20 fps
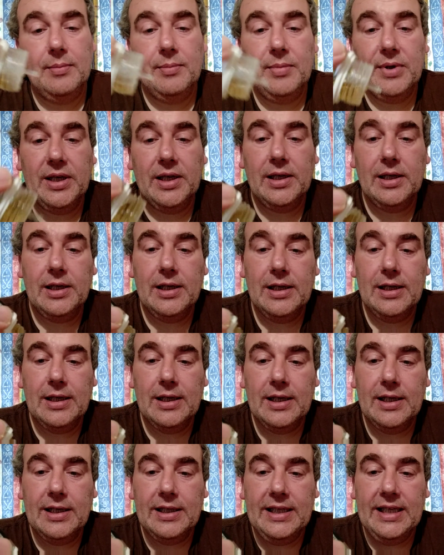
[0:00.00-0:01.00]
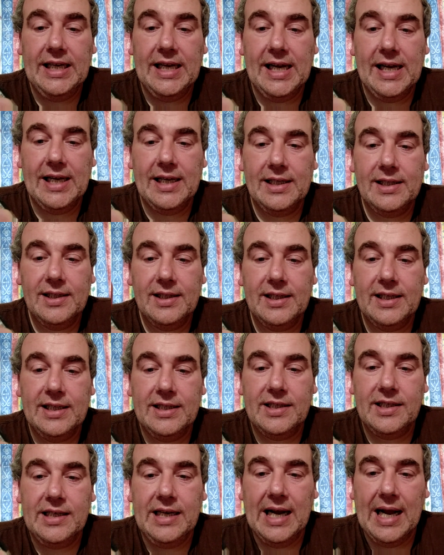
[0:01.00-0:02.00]
But yeah,
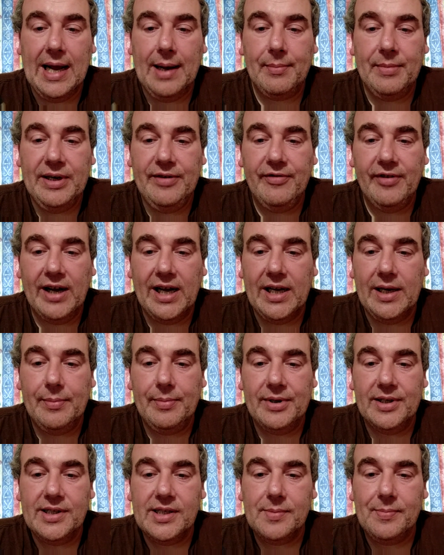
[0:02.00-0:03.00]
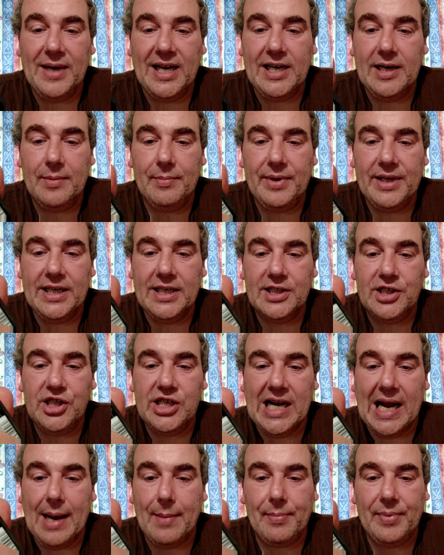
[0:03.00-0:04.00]
this Yummy Vapor, it's meant to be a
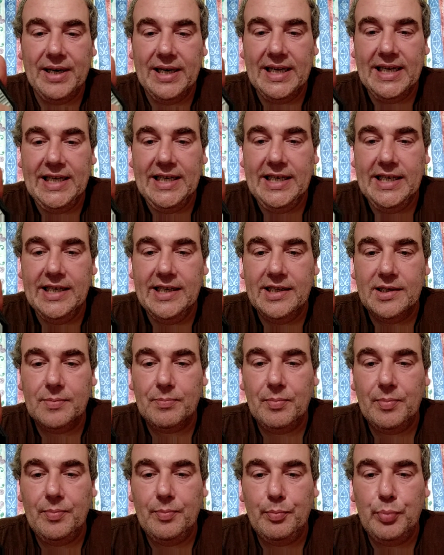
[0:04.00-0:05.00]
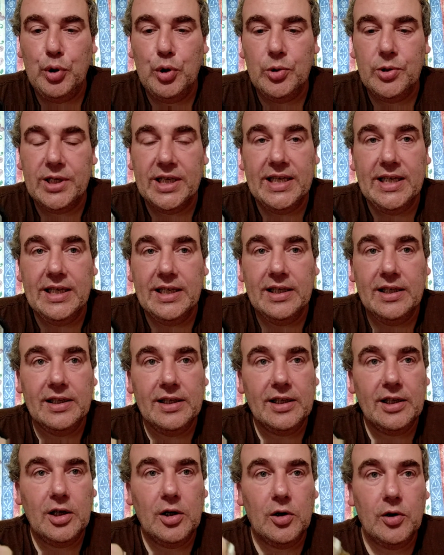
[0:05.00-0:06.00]
Japanese
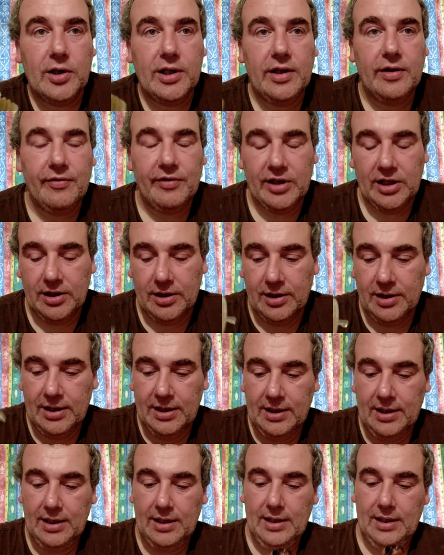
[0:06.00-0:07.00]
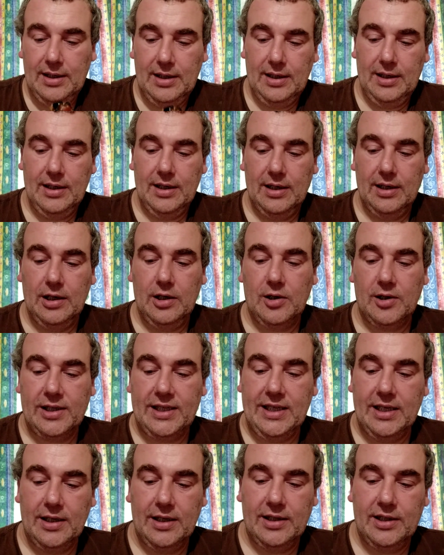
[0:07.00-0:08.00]
pudding, kind of
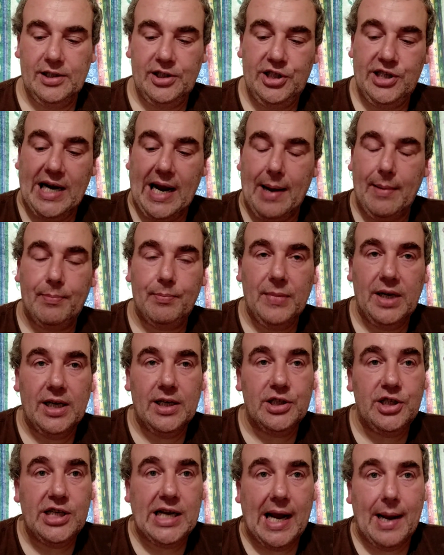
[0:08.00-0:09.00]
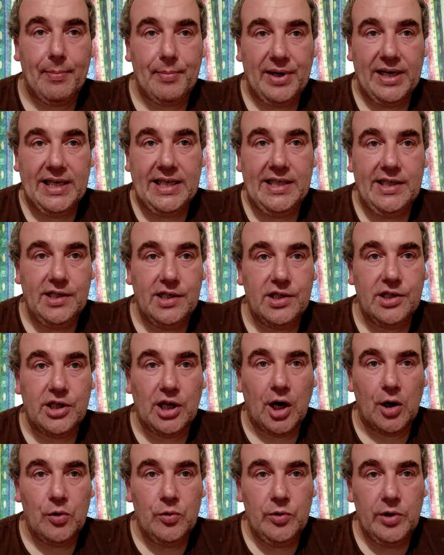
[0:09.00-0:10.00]
like a Japanese
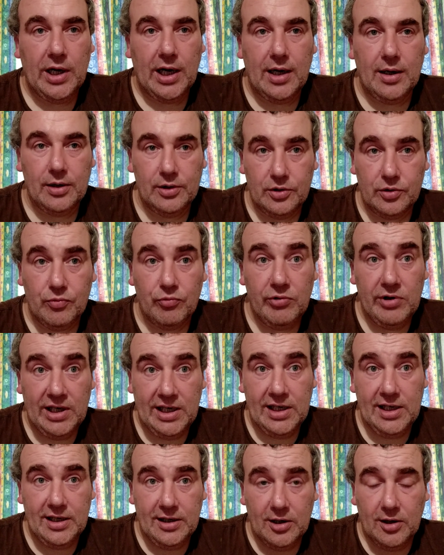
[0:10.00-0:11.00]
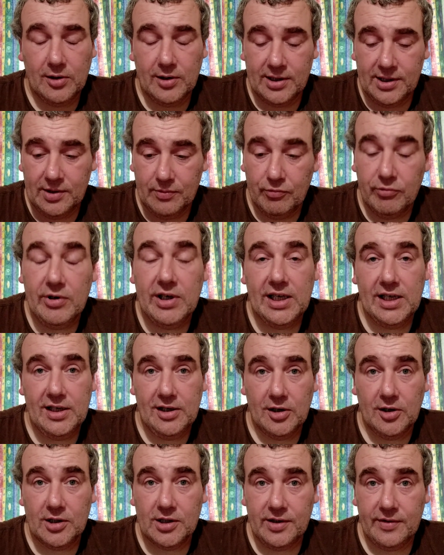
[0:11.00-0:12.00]
donut. It's really nice, really
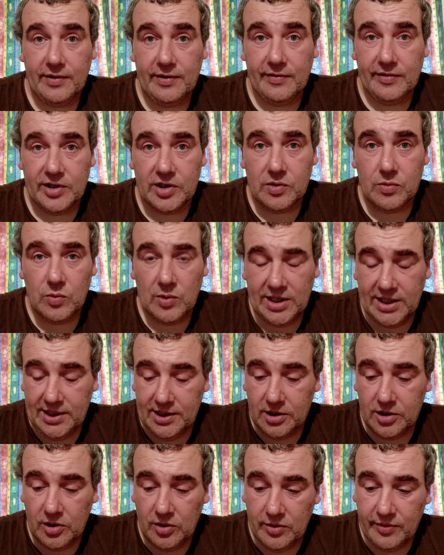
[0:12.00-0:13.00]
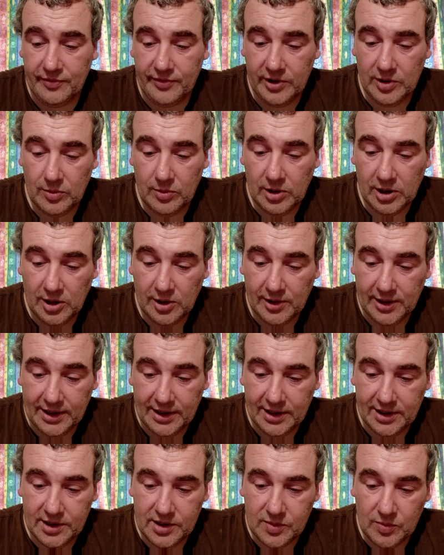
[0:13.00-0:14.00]
nice. If you're a sweet tooth, you'll
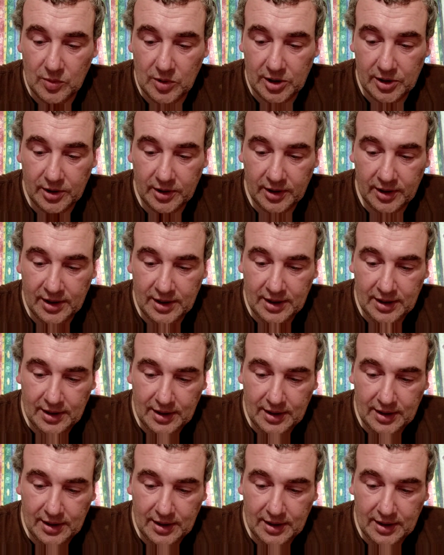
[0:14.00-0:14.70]
like this one.